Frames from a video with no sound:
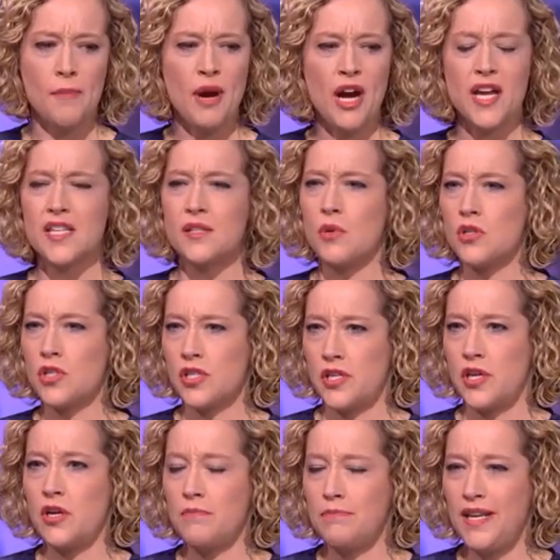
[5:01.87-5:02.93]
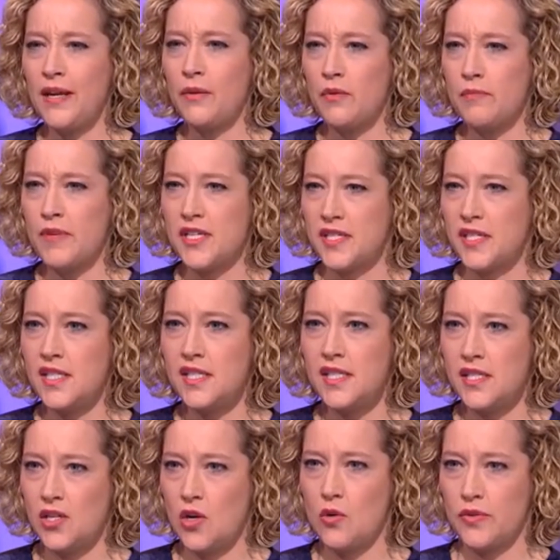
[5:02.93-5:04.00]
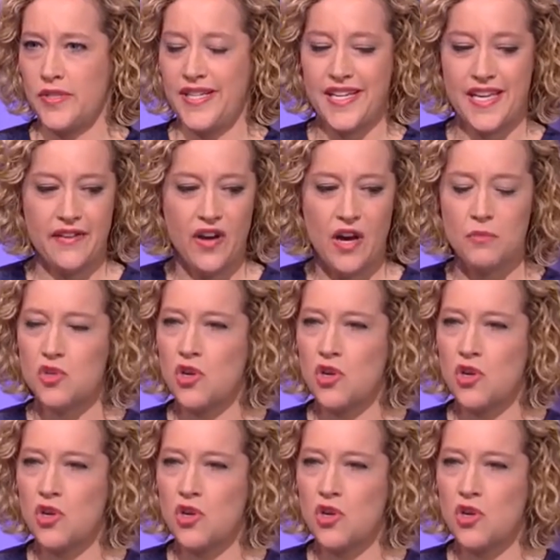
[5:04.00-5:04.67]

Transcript: I might as well just go and play with my Cindy dolls and give up